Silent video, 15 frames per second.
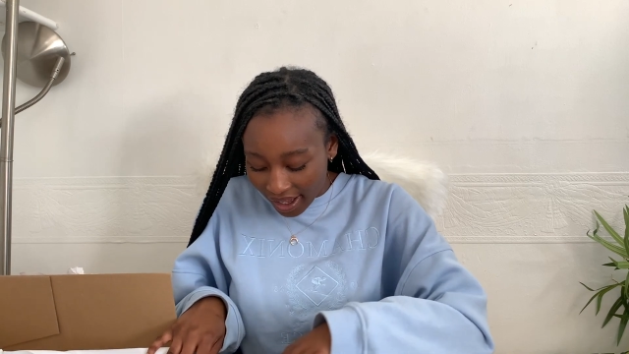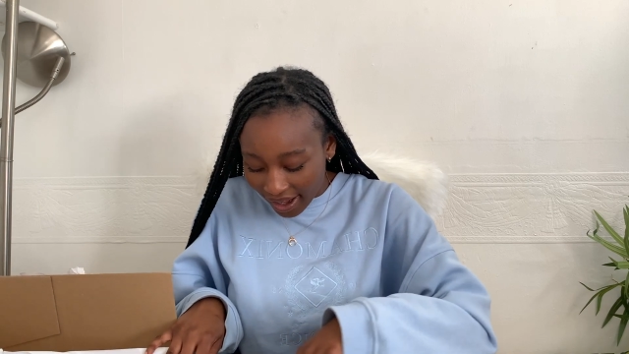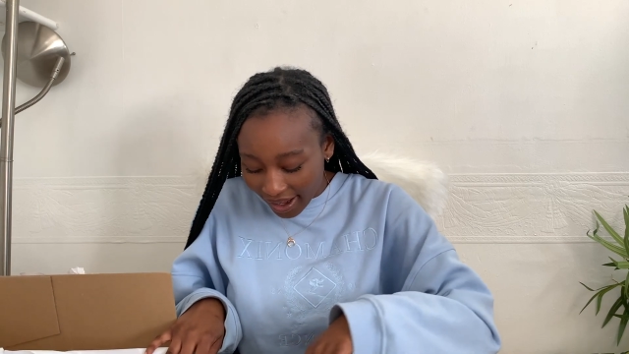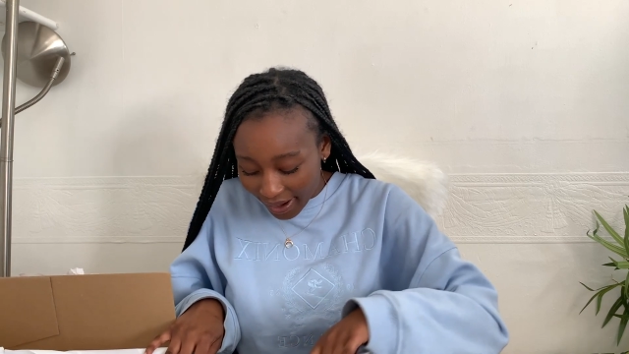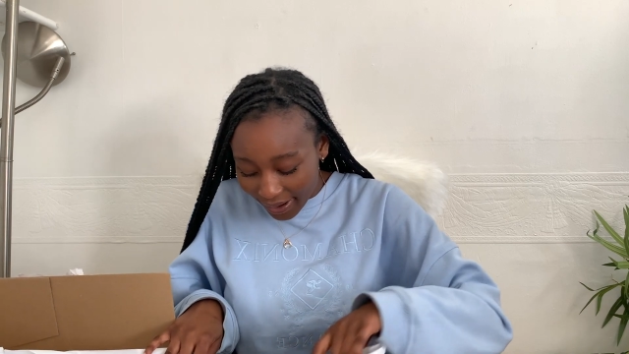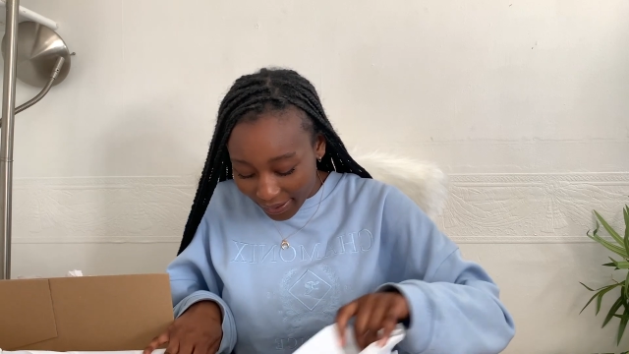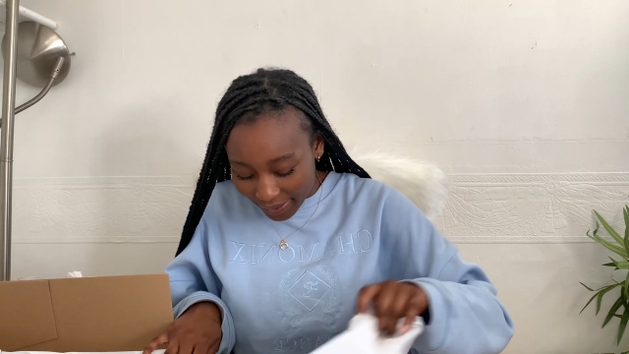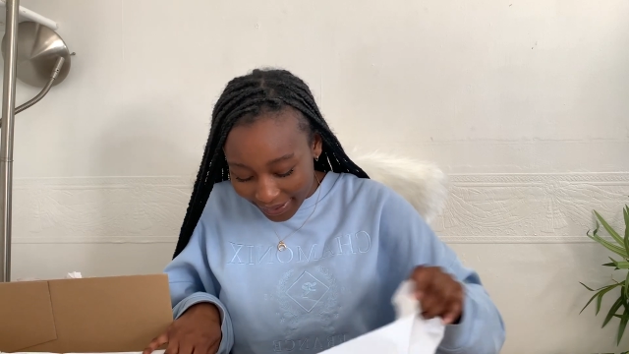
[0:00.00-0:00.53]

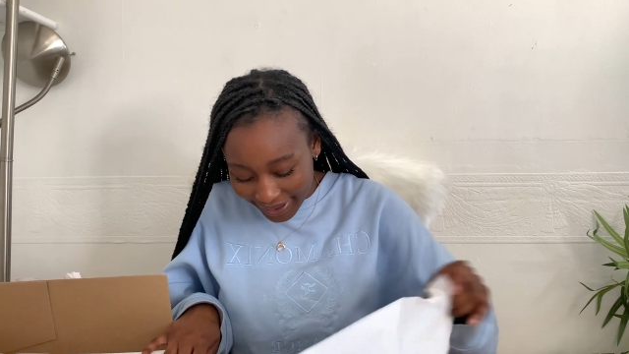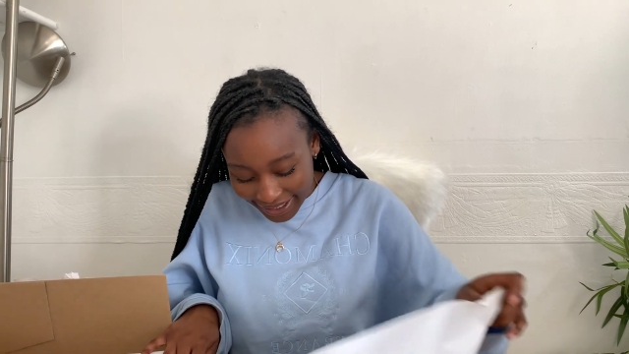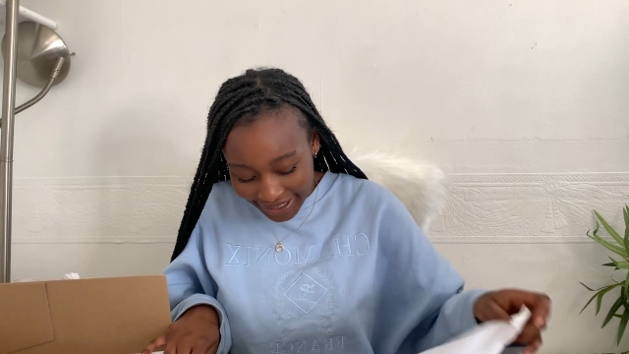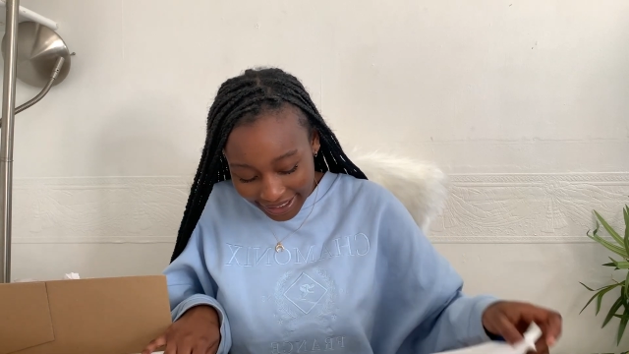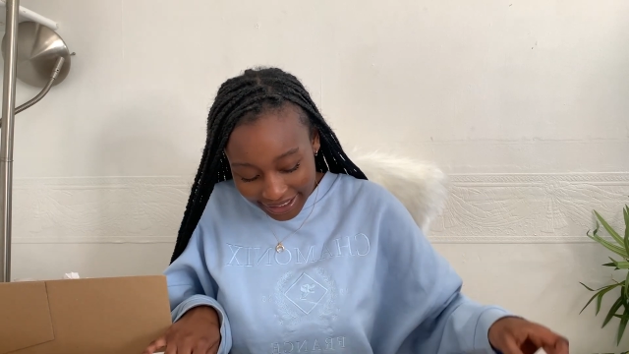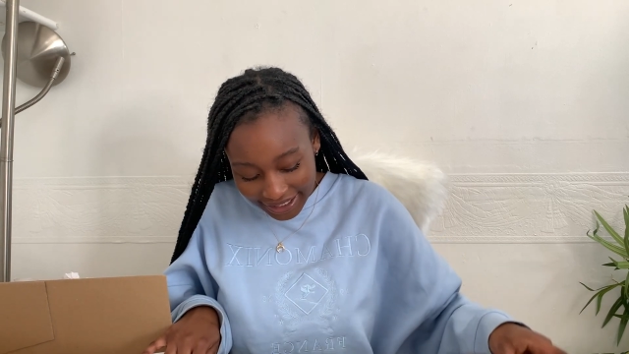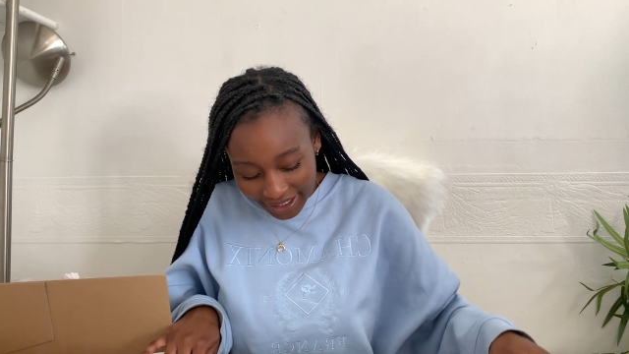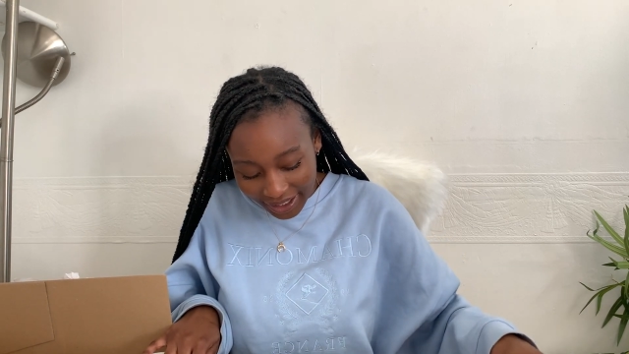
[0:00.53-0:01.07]
Oh, there's
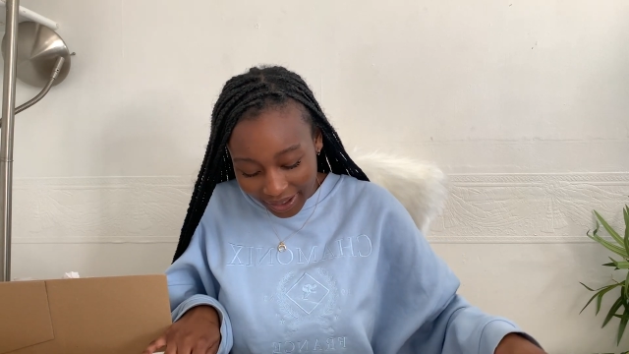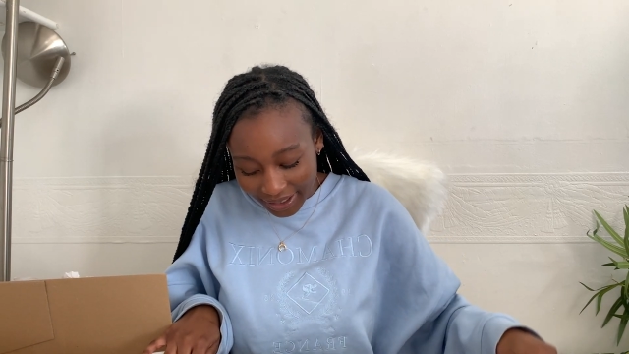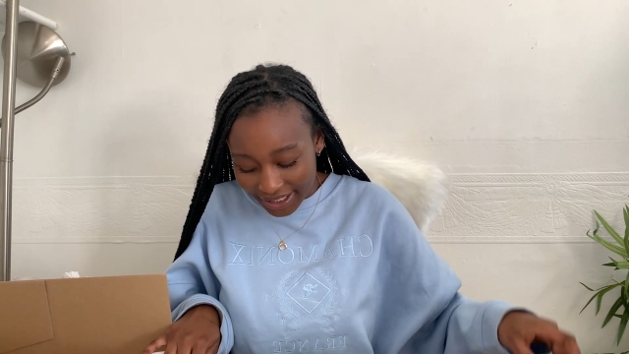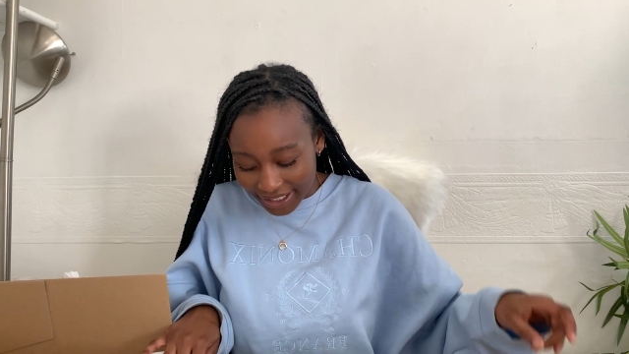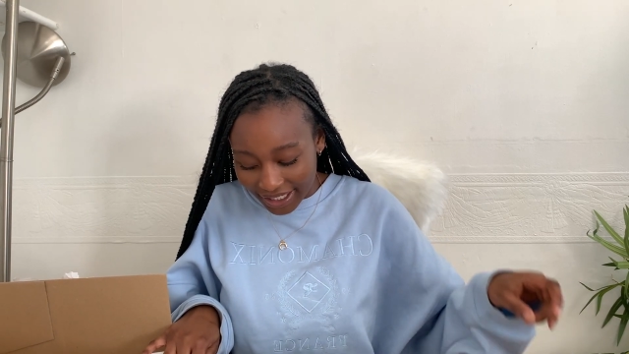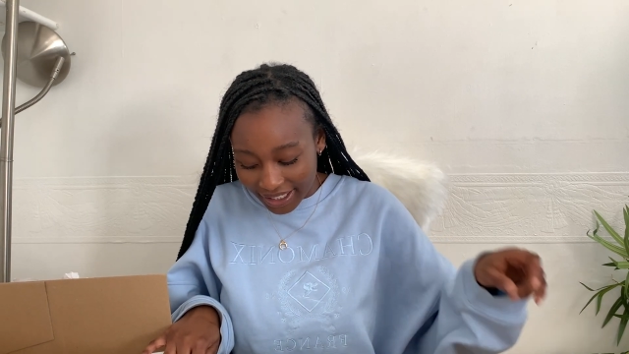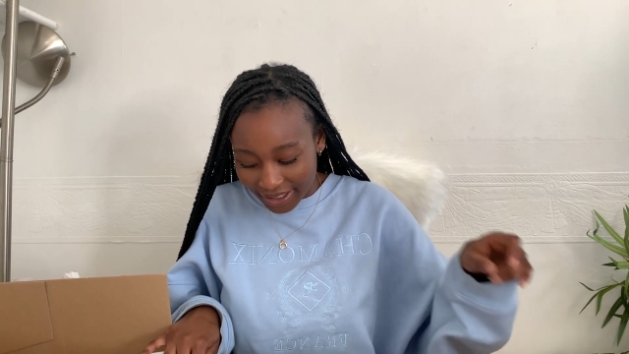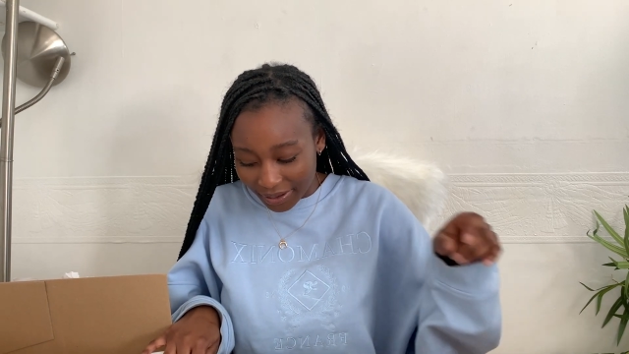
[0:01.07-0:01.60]
actually clothes
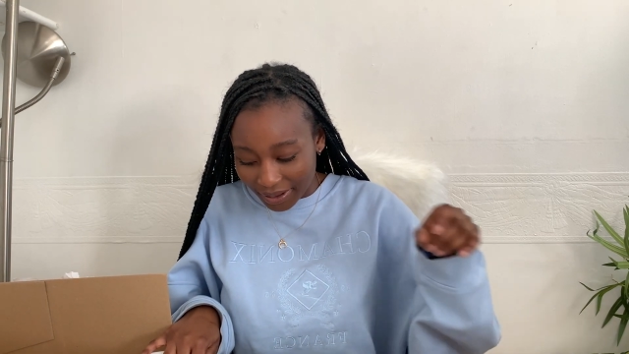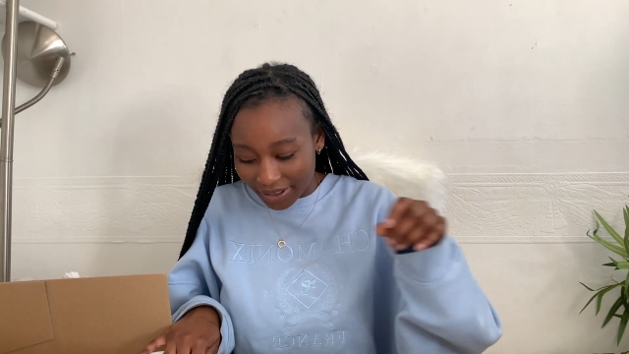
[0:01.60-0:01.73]
in here as well,